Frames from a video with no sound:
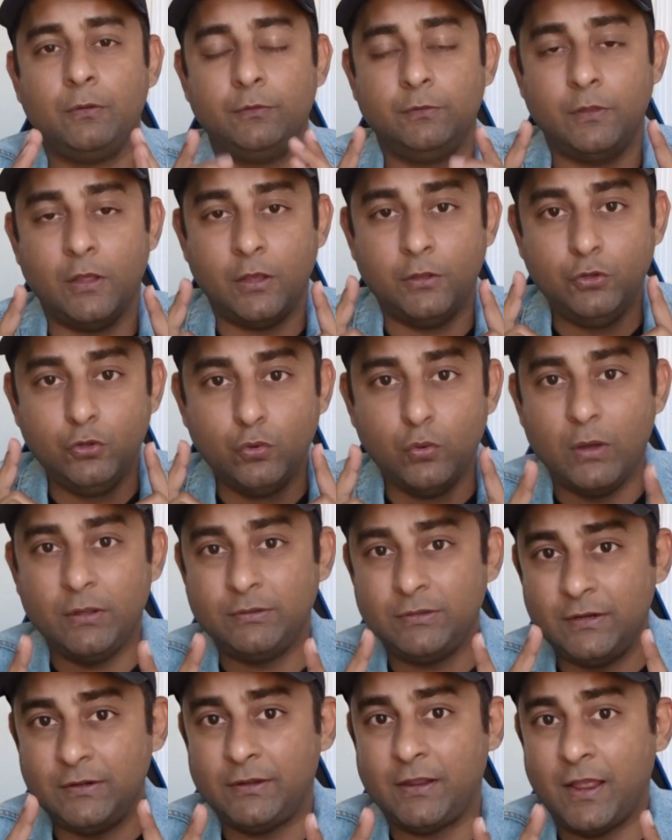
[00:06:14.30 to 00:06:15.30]
The
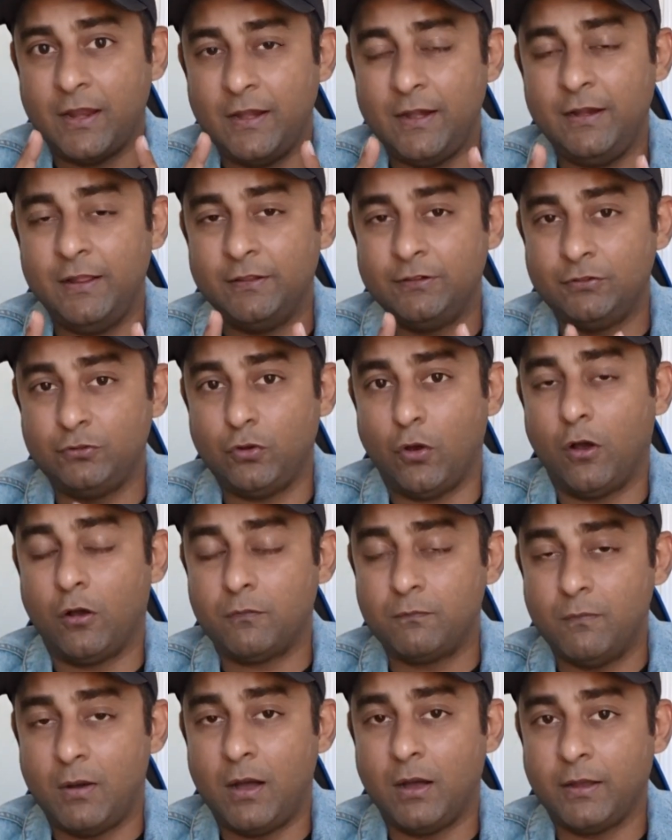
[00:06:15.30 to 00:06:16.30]
US and Canadian
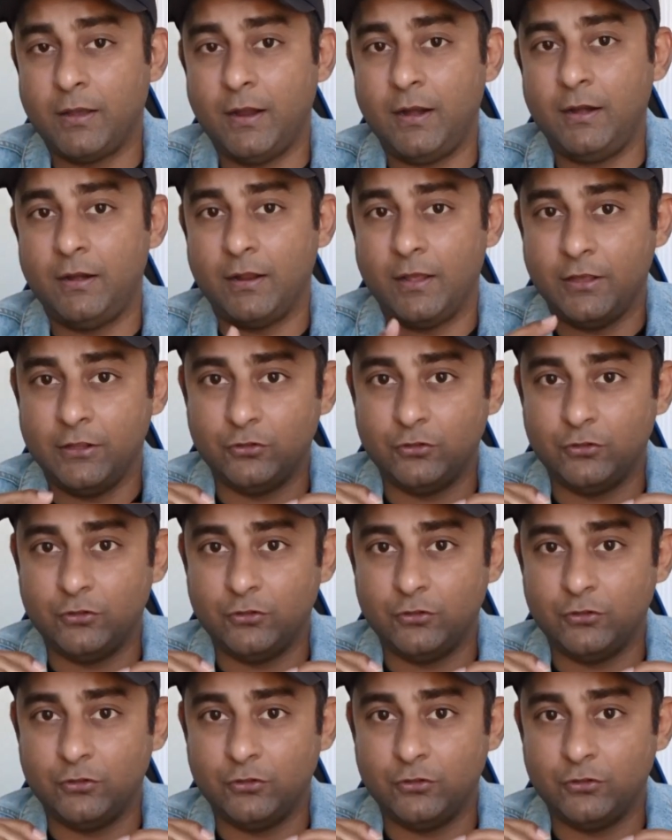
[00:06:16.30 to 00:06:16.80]
stock market